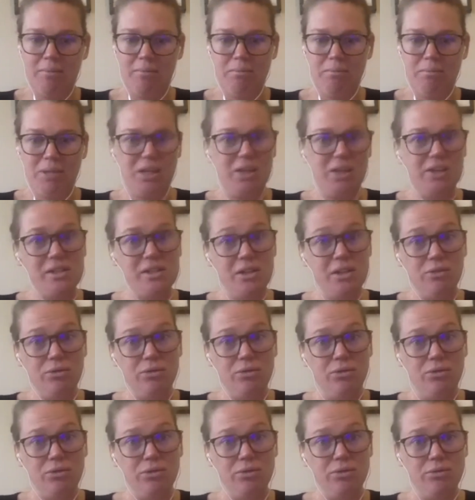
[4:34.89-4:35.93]
because
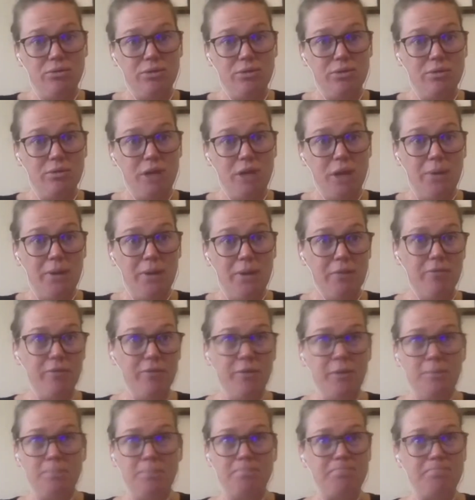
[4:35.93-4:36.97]
you're going from